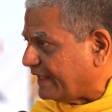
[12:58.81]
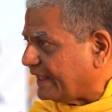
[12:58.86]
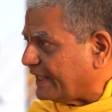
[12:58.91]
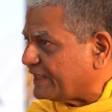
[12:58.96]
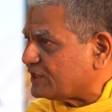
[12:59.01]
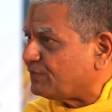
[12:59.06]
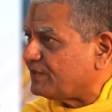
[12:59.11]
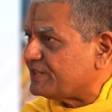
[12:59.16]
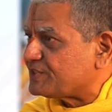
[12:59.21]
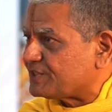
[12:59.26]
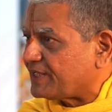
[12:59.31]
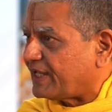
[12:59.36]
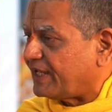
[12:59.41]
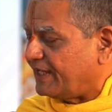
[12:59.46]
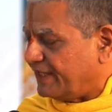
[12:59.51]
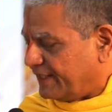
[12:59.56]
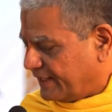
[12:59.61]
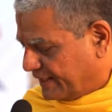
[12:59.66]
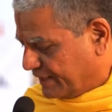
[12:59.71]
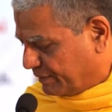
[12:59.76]
as we
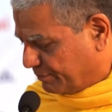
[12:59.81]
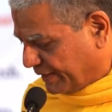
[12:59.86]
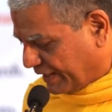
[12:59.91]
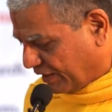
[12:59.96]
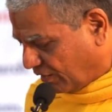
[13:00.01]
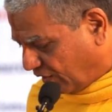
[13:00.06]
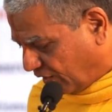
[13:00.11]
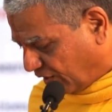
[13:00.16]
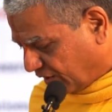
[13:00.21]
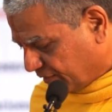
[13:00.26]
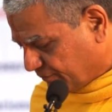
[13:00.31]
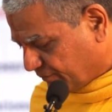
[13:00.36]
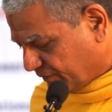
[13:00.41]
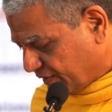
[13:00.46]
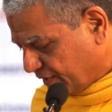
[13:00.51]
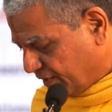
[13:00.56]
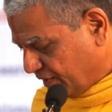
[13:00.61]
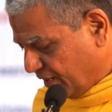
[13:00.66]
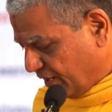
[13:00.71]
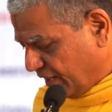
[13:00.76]
say in
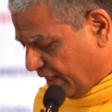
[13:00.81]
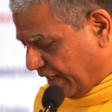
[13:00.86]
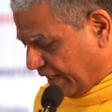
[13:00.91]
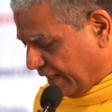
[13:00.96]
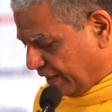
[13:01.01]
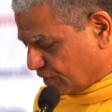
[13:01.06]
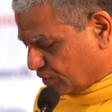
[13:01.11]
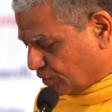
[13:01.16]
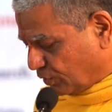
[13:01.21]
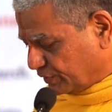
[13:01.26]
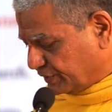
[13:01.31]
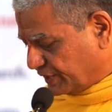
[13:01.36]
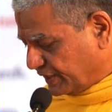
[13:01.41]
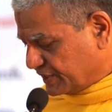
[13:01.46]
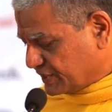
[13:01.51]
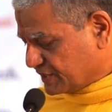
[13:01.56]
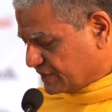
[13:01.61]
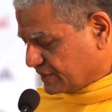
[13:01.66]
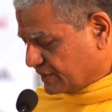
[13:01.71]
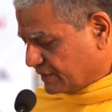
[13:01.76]
Bengal. So
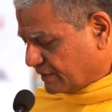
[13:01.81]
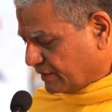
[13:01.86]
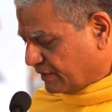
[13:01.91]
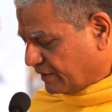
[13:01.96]
this